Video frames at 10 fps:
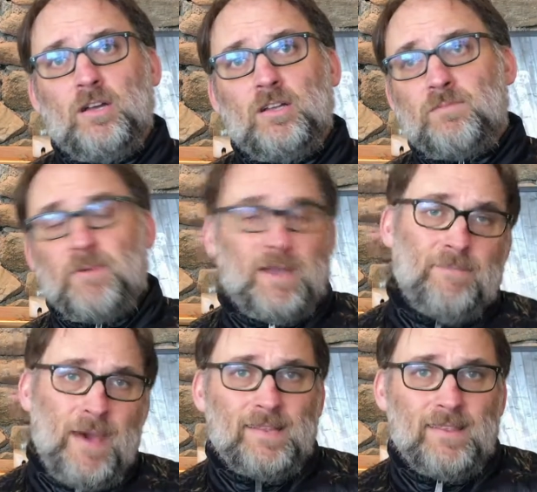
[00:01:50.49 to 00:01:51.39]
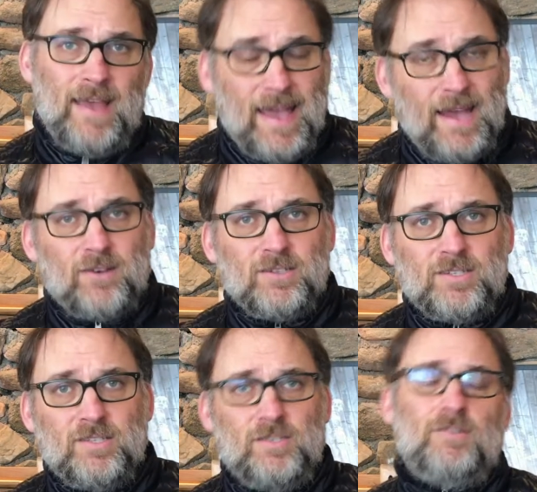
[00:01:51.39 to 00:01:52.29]
to bring it back to the house,
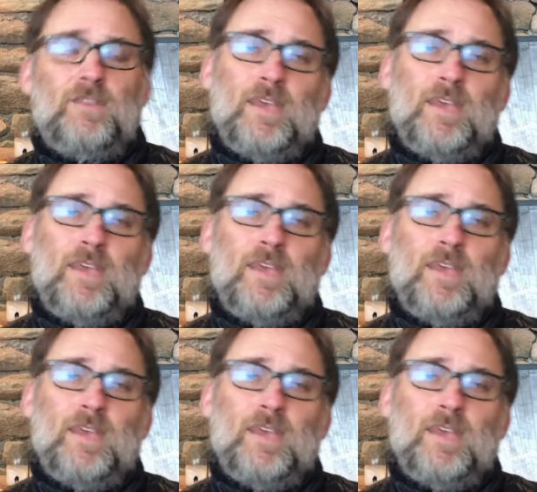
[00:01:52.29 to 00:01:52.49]
to do the